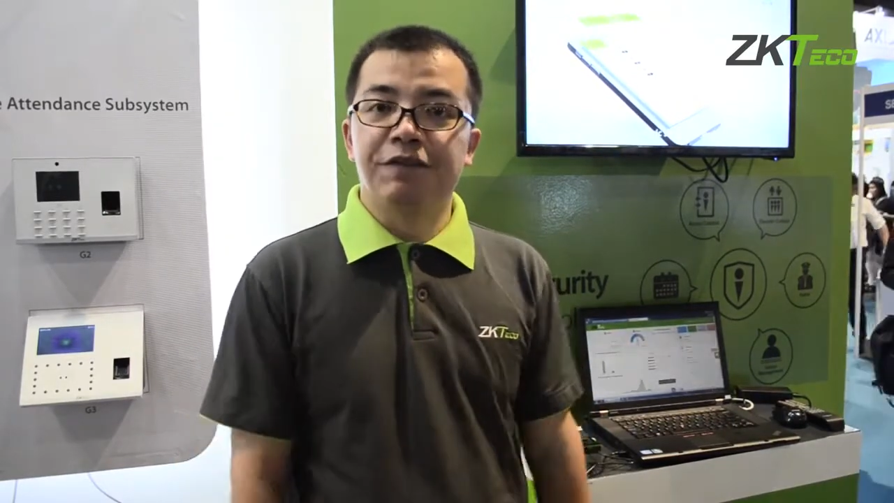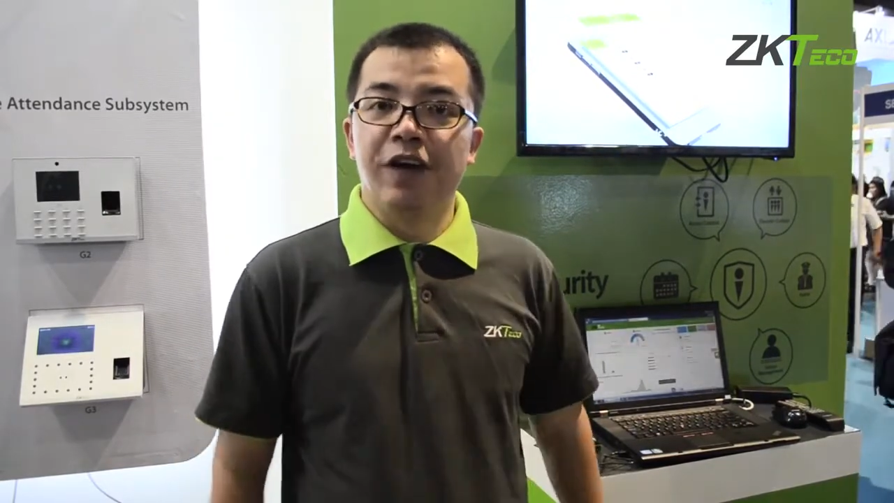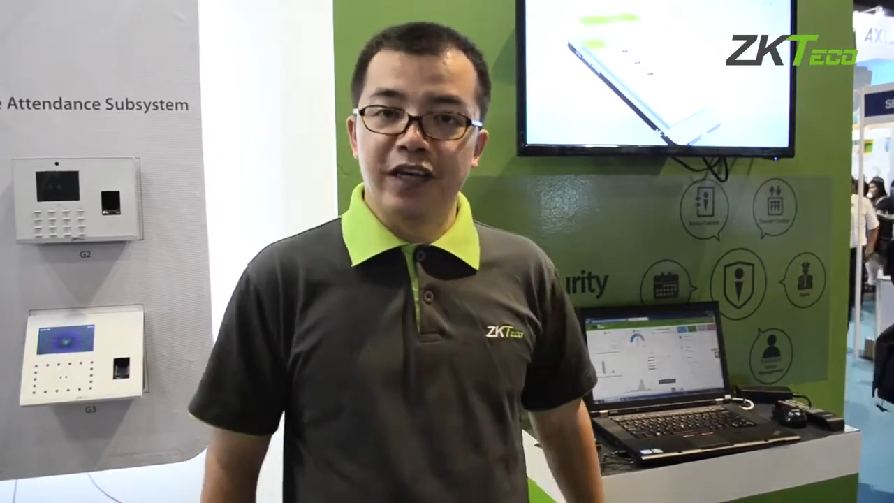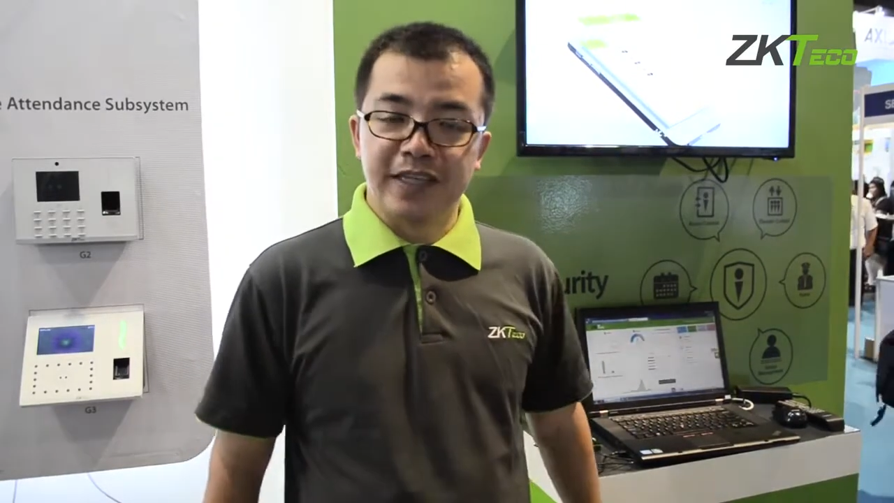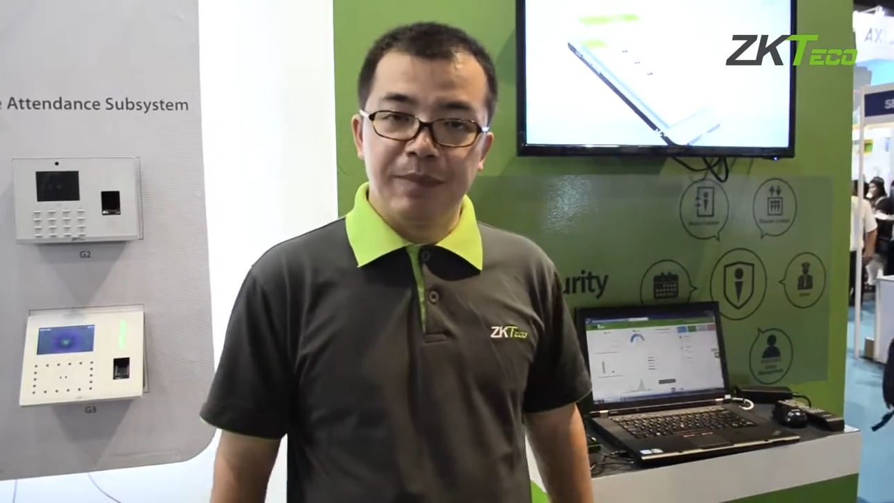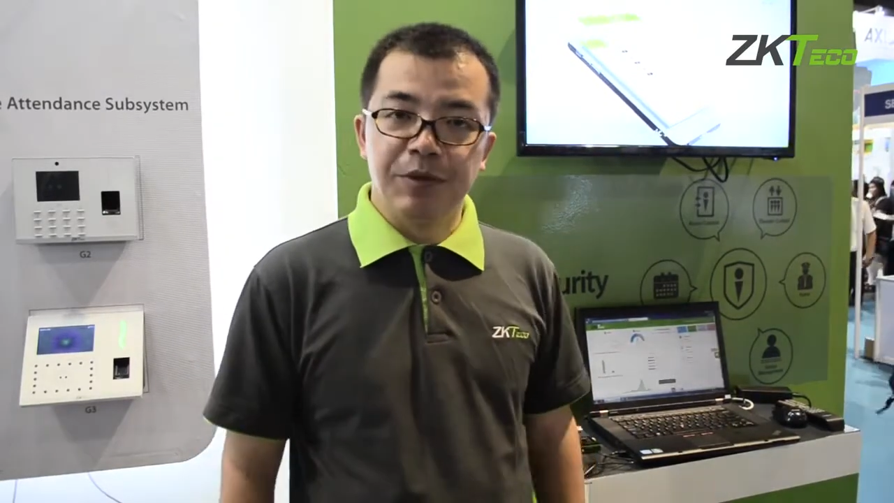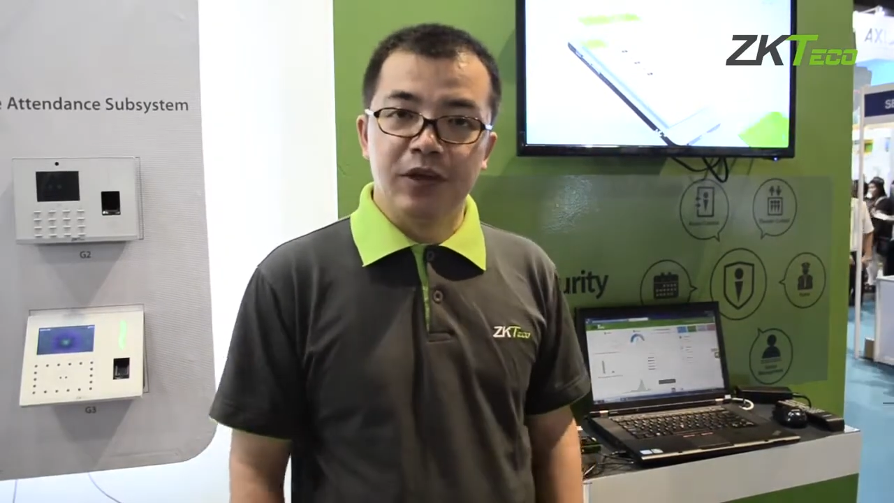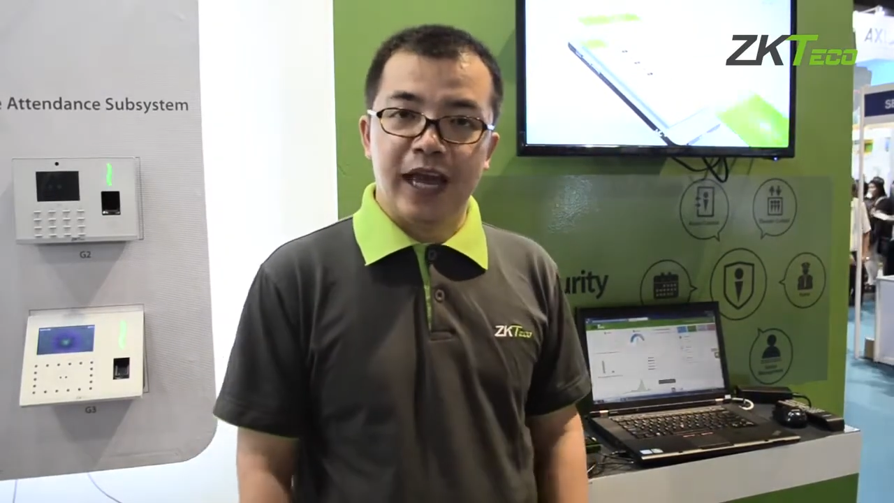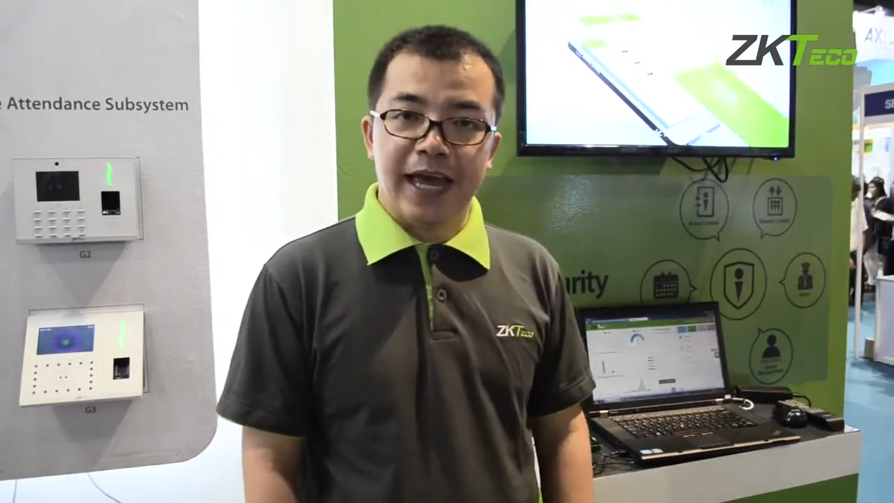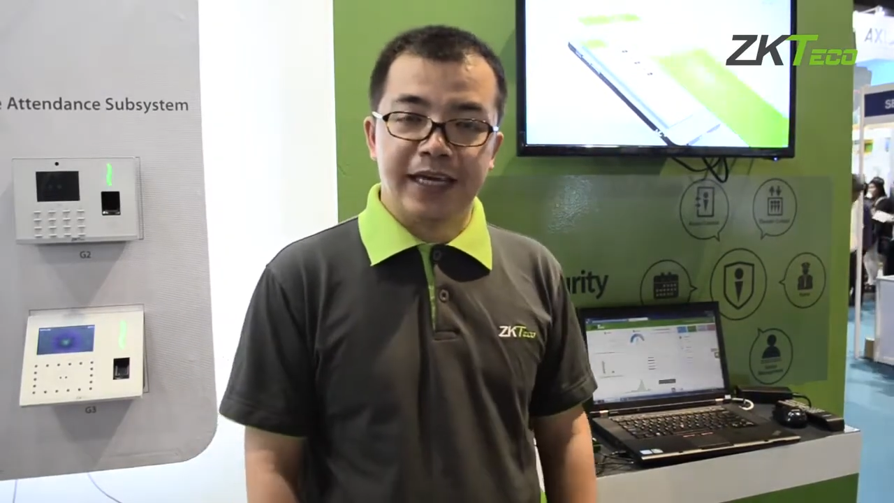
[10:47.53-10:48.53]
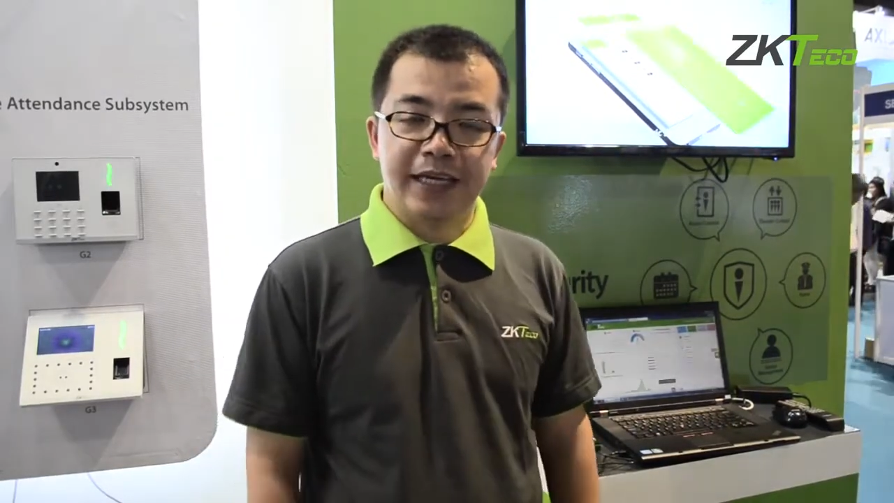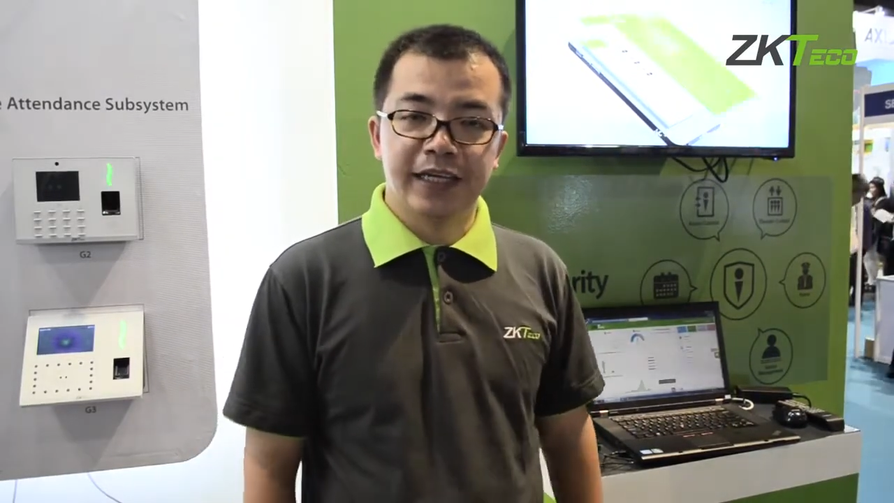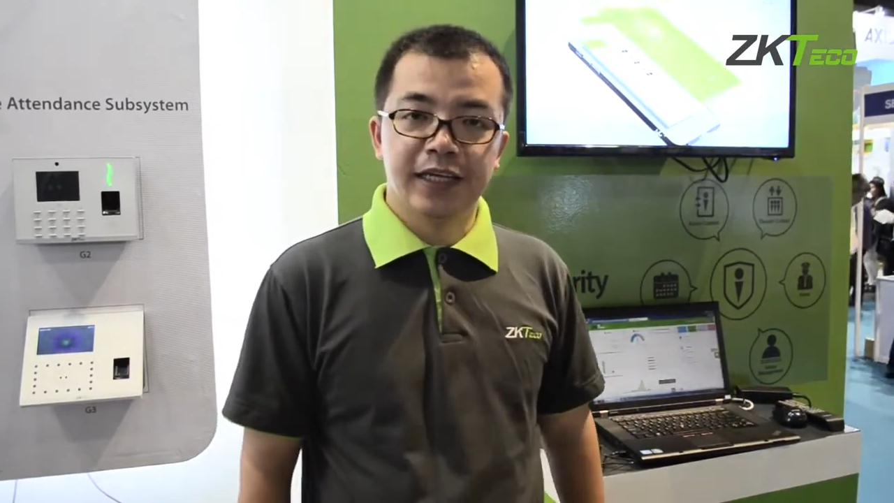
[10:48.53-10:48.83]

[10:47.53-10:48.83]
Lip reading: For example, like